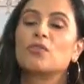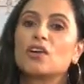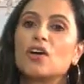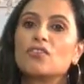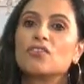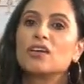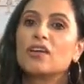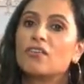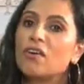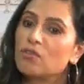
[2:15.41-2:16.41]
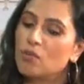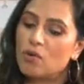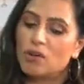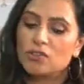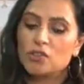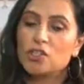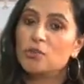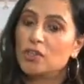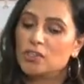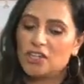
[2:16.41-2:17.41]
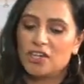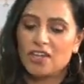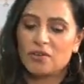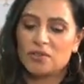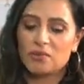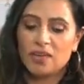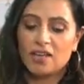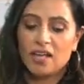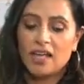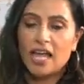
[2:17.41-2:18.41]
the country and around the world, so she will share that with it.